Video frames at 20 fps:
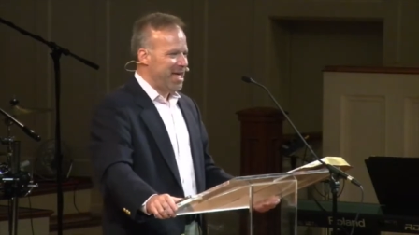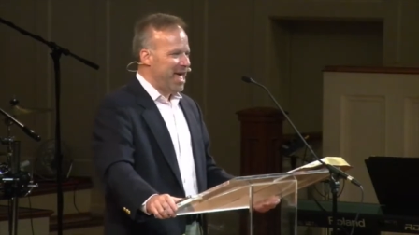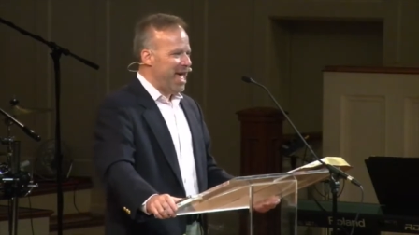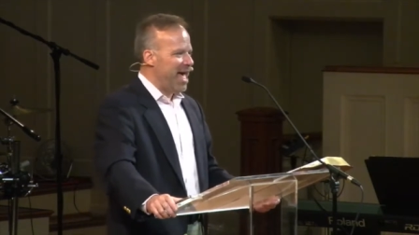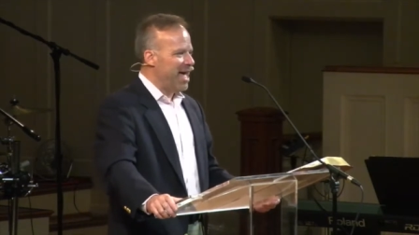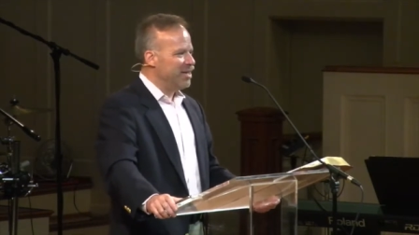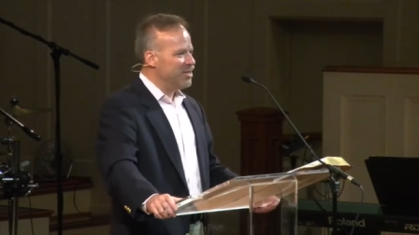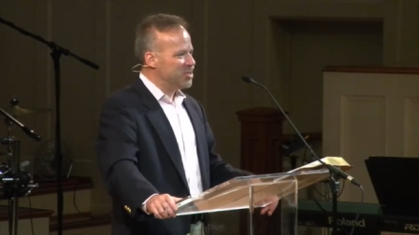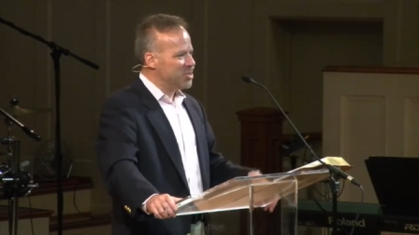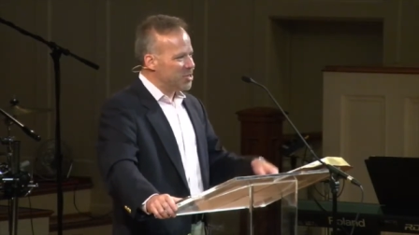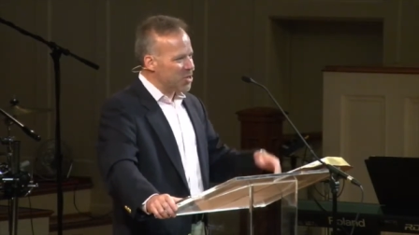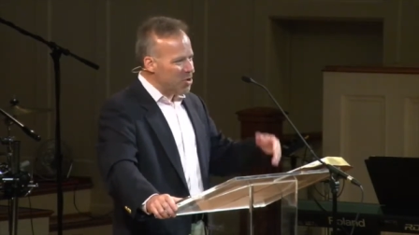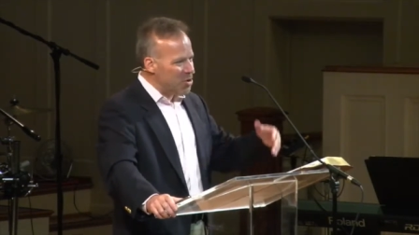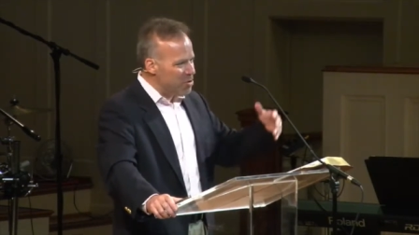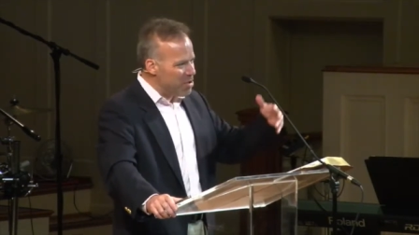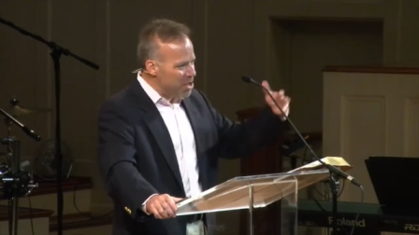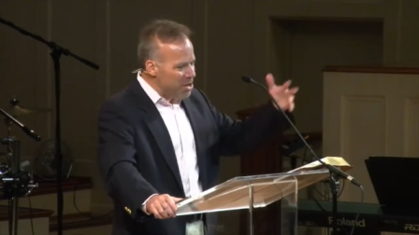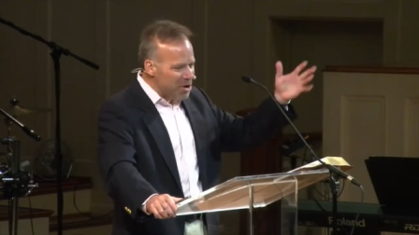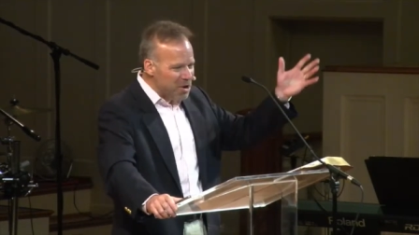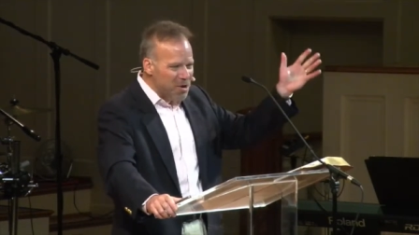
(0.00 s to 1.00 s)
And so,
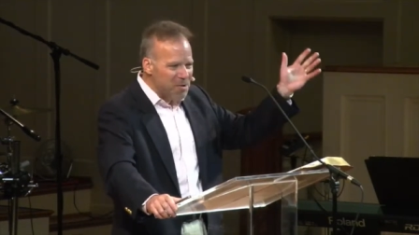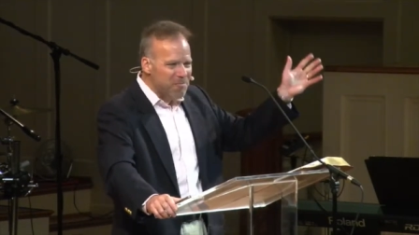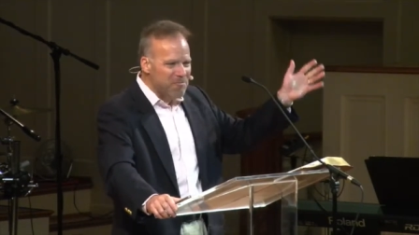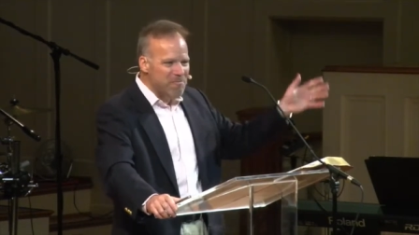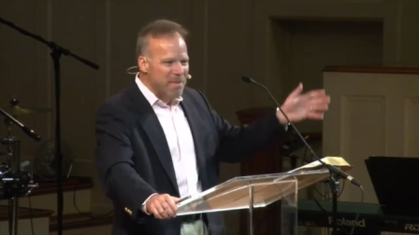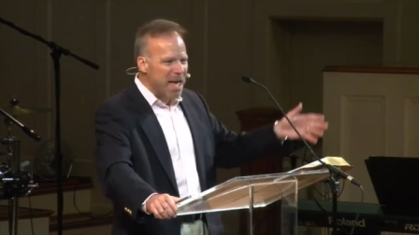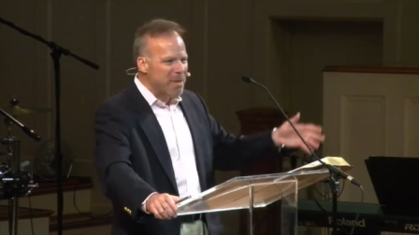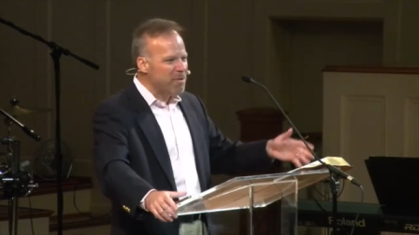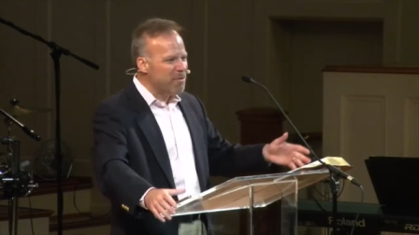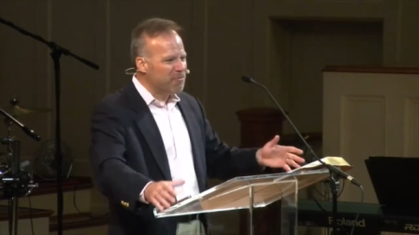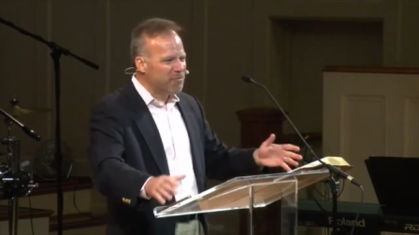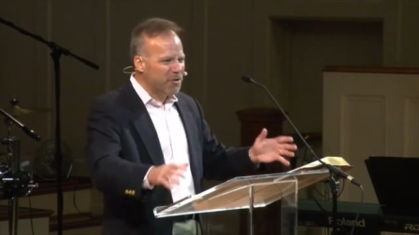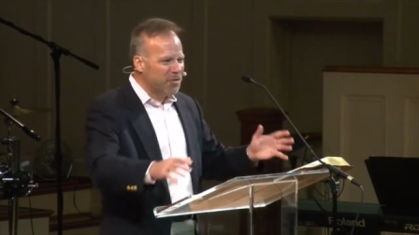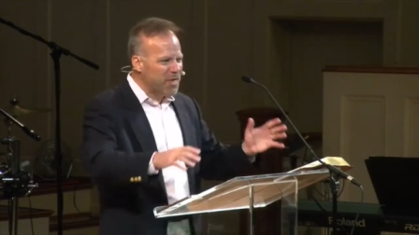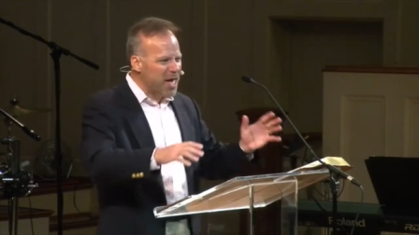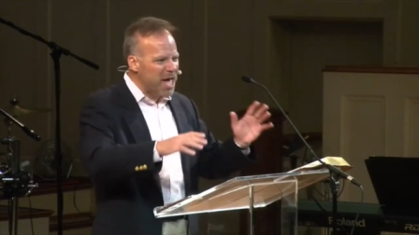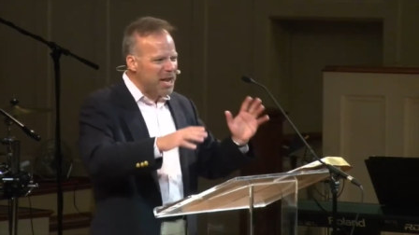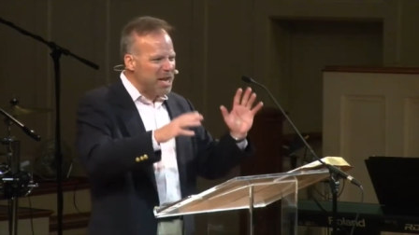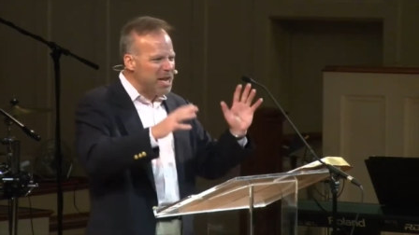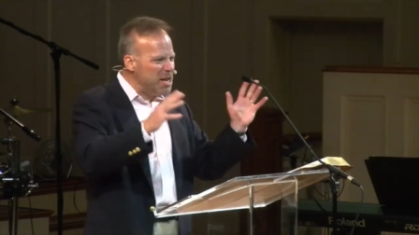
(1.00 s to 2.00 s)
you know, maybe for
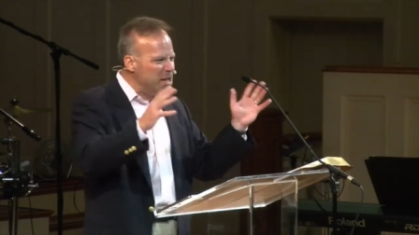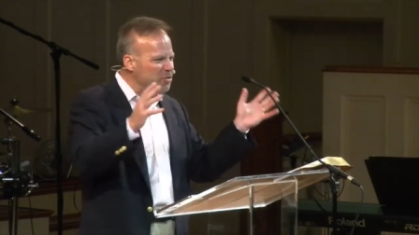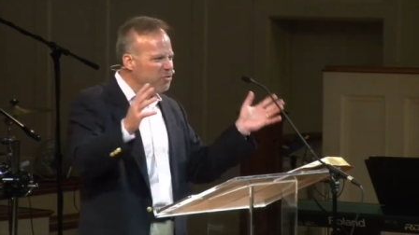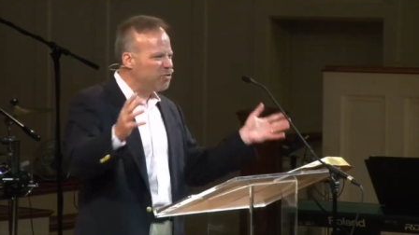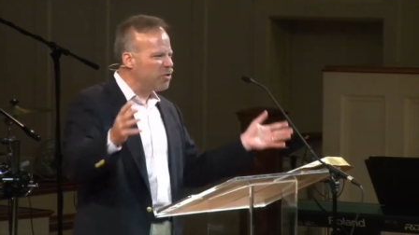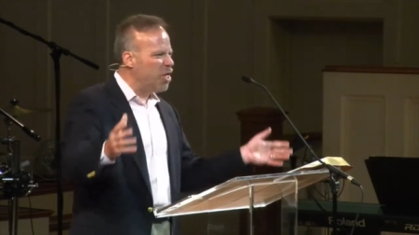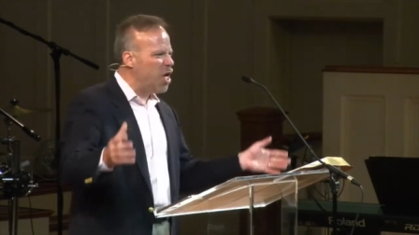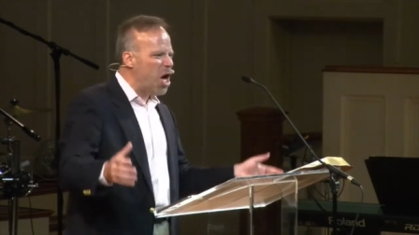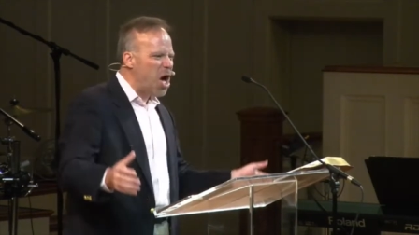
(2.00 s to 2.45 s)
that initial